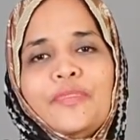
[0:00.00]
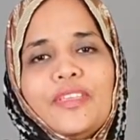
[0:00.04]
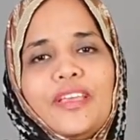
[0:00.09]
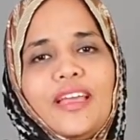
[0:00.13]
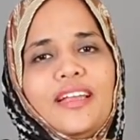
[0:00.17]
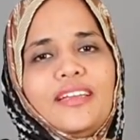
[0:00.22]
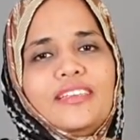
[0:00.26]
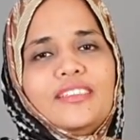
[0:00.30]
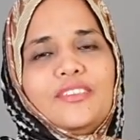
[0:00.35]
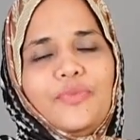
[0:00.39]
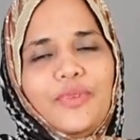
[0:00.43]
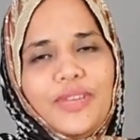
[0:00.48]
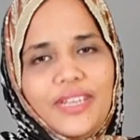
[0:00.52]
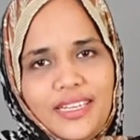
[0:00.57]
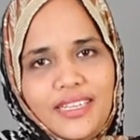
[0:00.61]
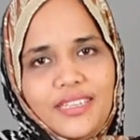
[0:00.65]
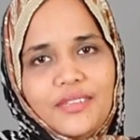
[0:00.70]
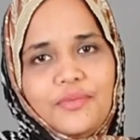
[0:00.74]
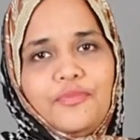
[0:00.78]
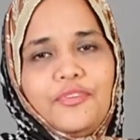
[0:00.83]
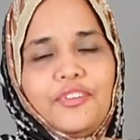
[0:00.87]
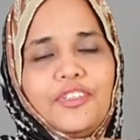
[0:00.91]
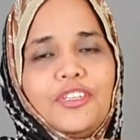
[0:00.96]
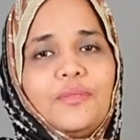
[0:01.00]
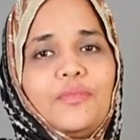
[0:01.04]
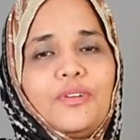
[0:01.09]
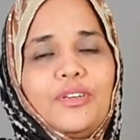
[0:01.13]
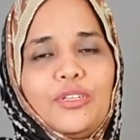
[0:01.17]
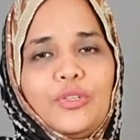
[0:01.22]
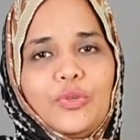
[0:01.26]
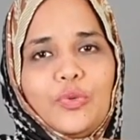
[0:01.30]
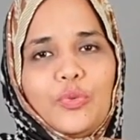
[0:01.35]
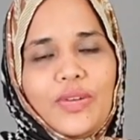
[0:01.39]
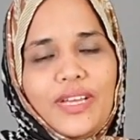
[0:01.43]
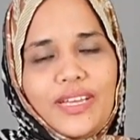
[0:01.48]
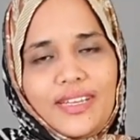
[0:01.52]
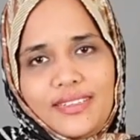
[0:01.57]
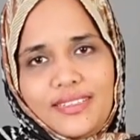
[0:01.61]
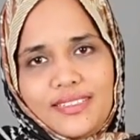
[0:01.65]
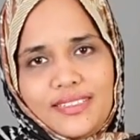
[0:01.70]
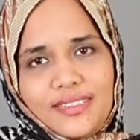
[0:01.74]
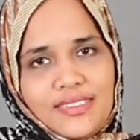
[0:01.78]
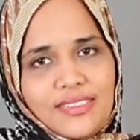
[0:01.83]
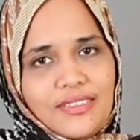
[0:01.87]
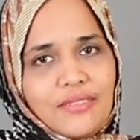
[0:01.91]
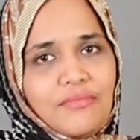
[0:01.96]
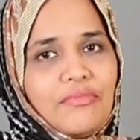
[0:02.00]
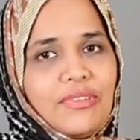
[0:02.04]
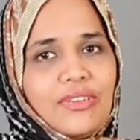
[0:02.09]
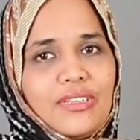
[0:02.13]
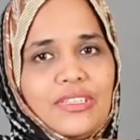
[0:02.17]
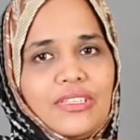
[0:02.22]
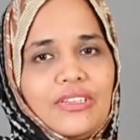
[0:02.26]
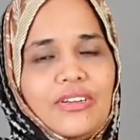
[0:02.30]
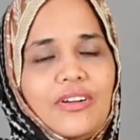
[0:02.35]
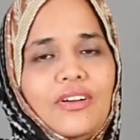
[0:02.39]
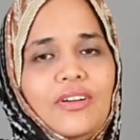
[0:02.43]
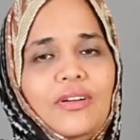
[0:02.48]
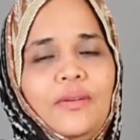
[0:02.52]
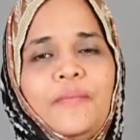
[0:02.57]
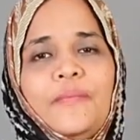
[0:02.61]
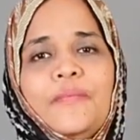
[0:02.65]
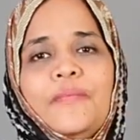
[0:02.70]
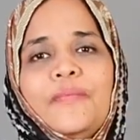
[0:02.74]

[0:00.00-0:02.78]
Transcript: and it's very comfortable to wear in the summer and all.